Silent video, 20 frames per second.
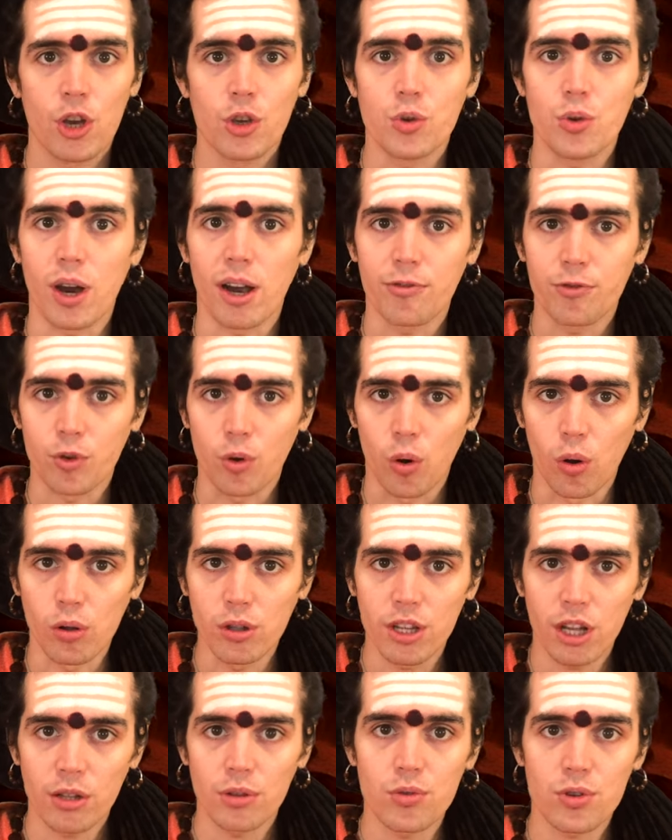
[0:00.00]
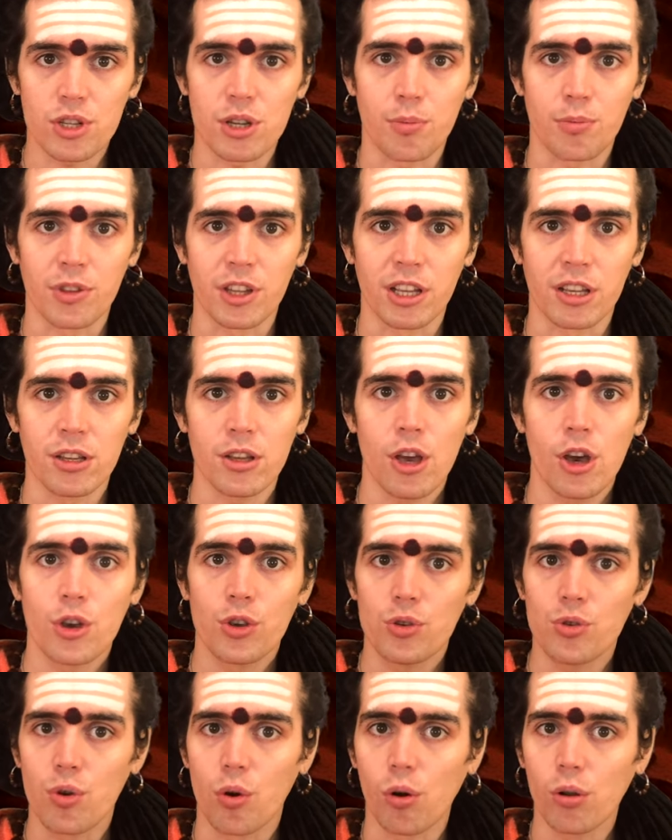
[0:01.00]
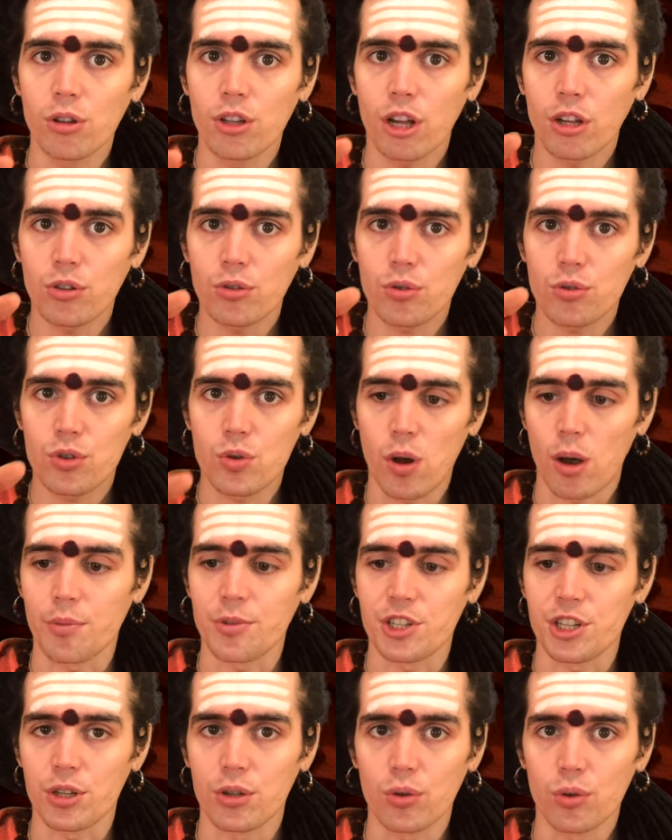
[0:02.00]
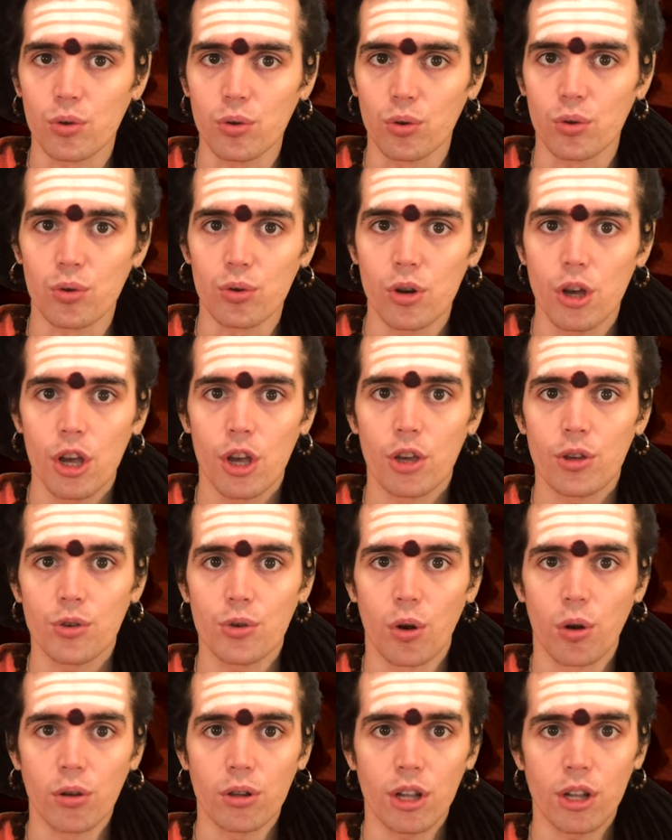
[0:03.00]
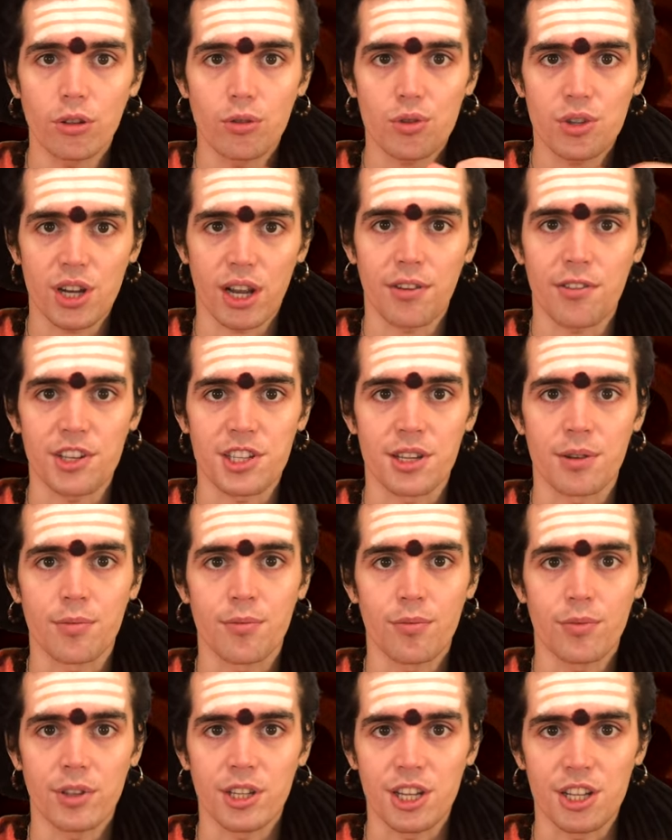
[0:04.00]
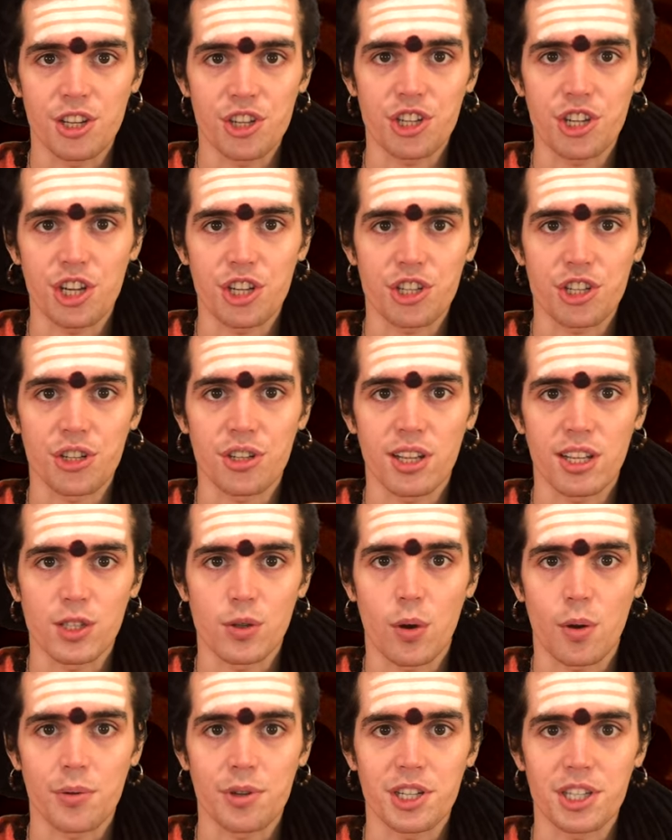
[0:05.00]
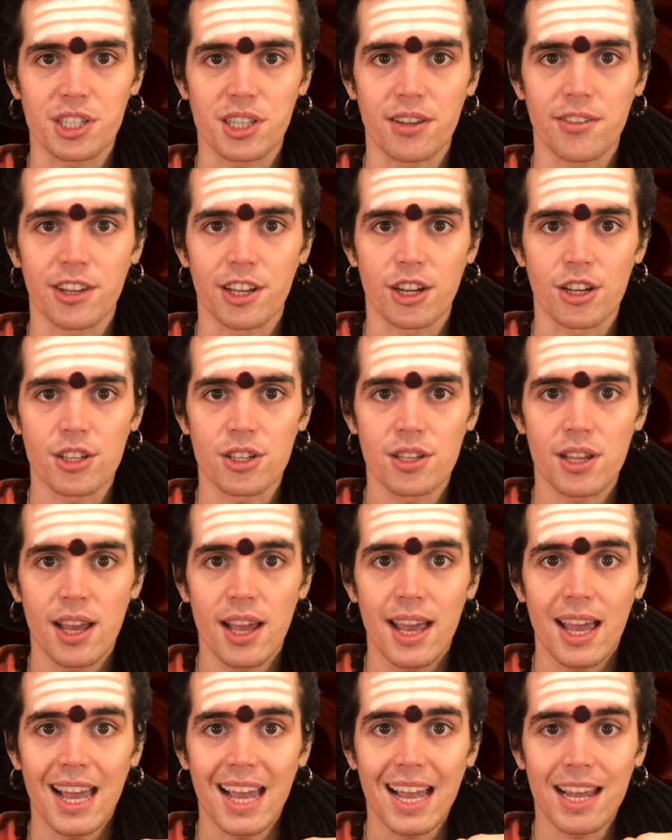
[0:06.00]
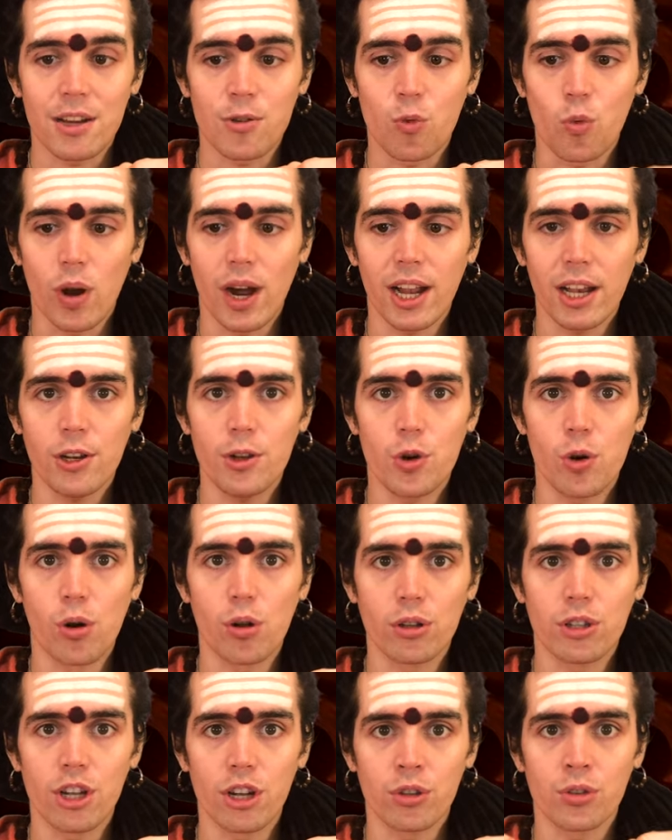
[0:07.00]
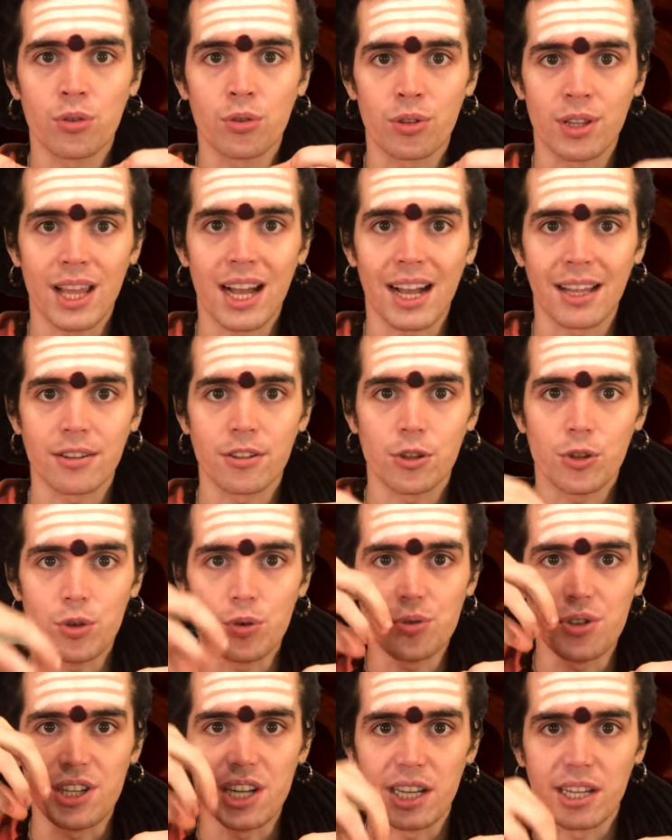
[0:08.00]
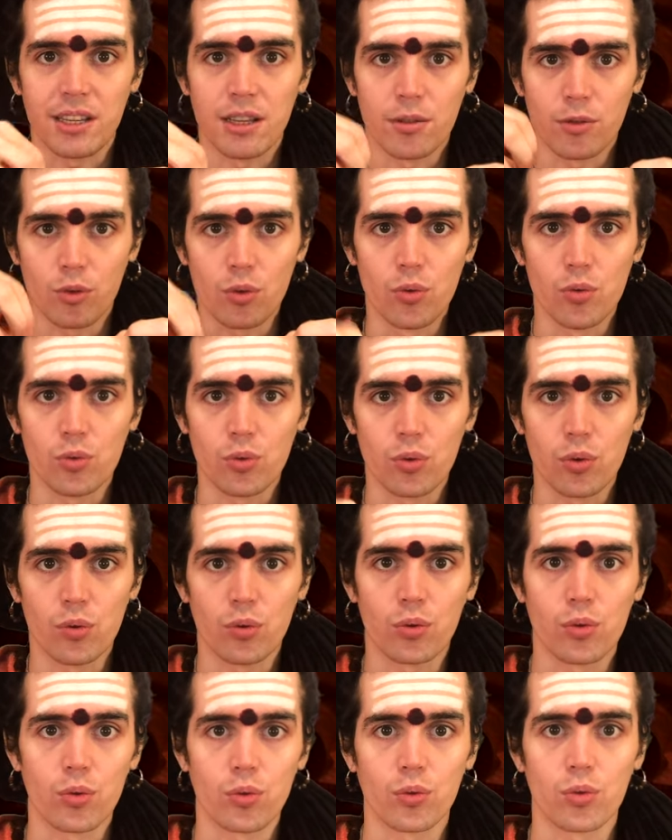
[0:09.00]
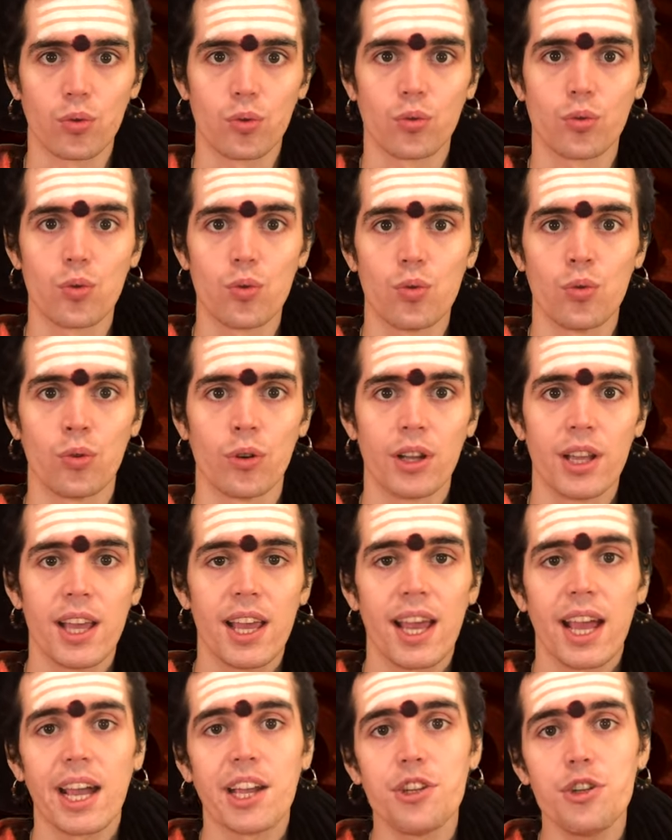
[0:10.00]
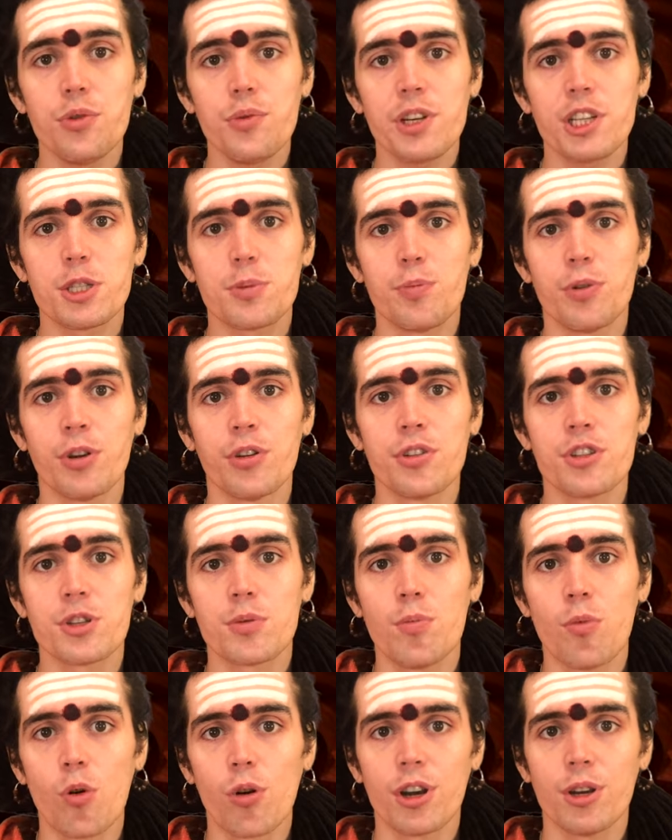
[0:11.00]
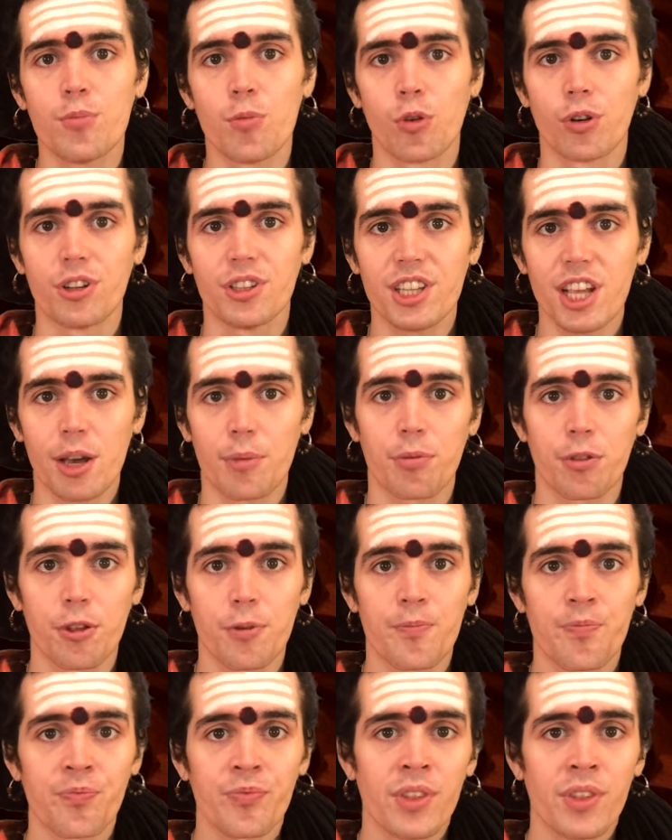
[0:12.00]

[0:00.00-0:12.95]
You have to hold on to something. You hold on to Swamiji, to Guru. You hold on to Shaivism, the initiation that Swamiji is giving us. And while you hold on to that, you dig. Dum, dum, dum, dum, dum, and you experience more and more depth.